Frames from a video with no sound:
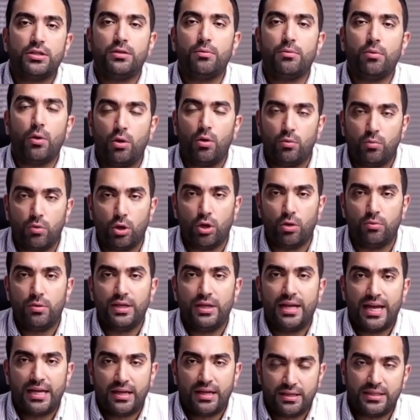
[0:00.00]
Well, we
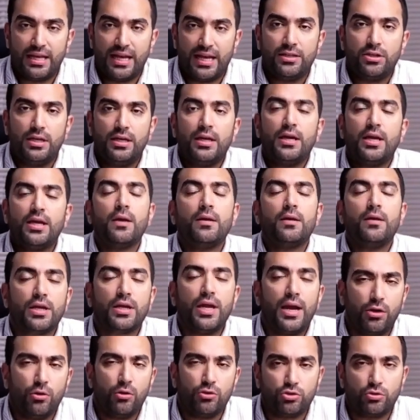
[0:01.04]
can't attach any other
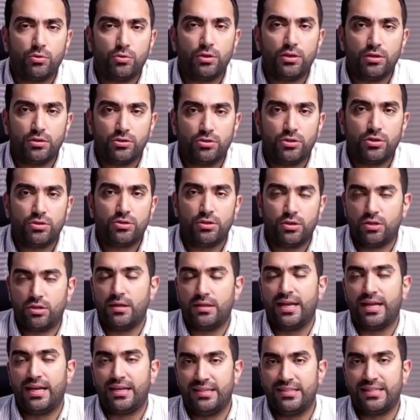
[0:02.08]
title to it. Just learn
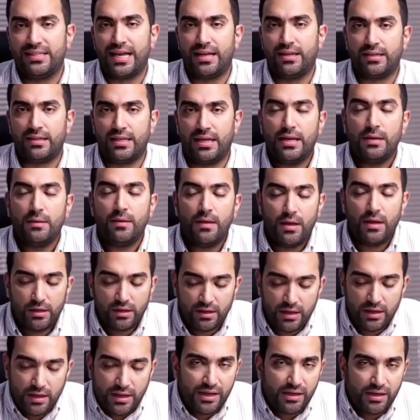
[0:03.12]
that exact name.
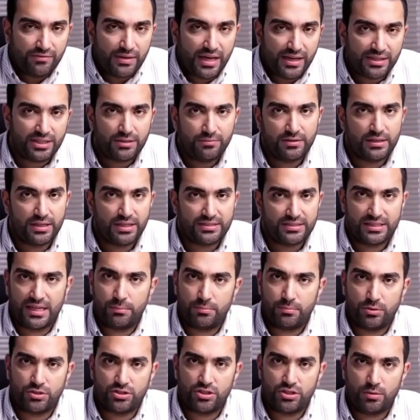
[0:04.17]
If I give an
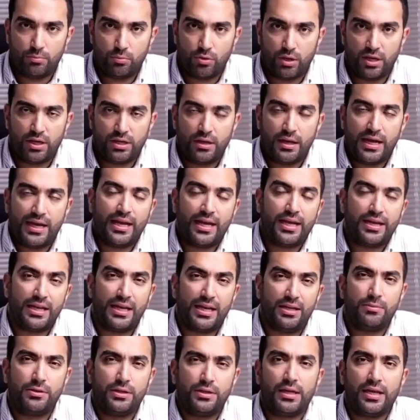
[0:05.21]
example somewhere, like I
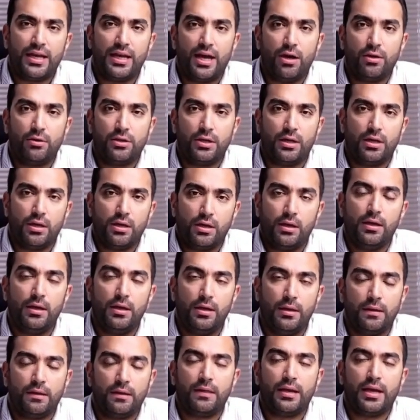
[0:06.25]
came to the counter
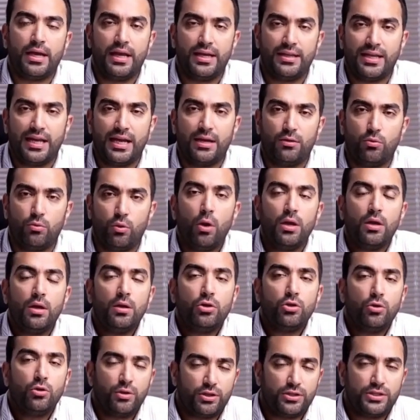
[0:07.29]
and gave 1 or
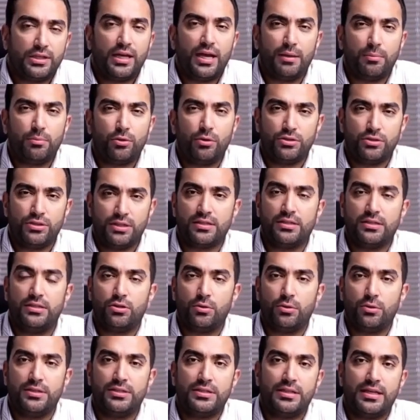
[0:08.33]
2 examples, it's
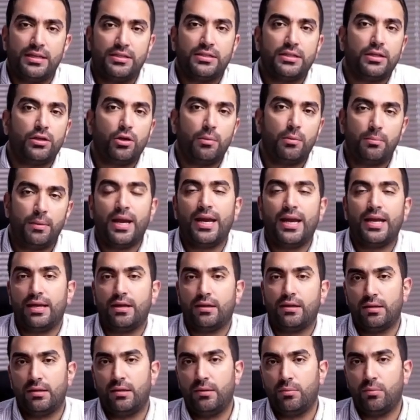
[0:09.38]
so it sticks in your
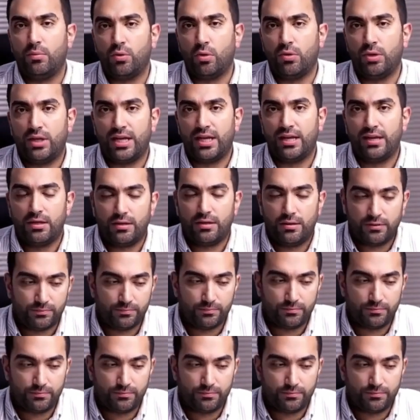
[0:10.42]
mind, okay?